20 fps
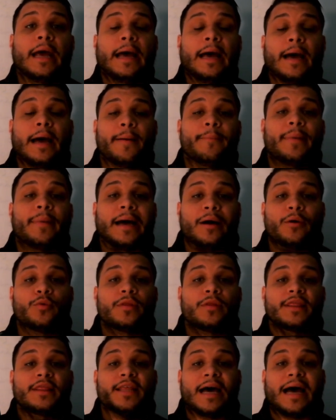about
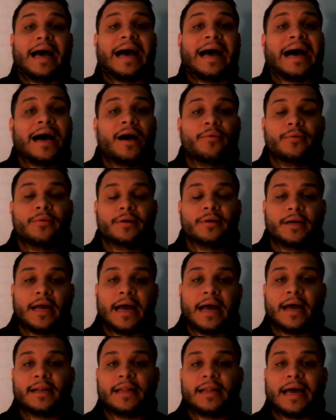the hour
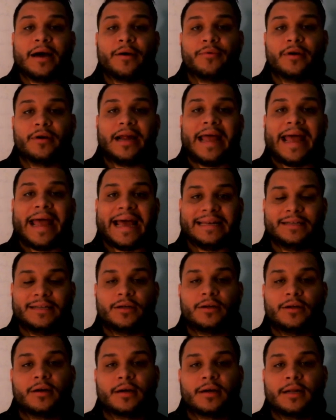on our
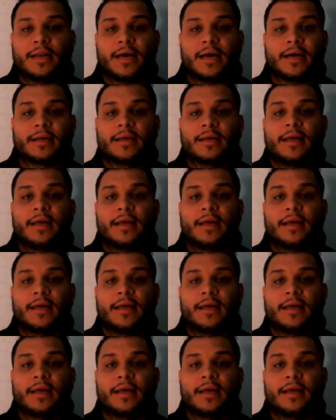analog clock.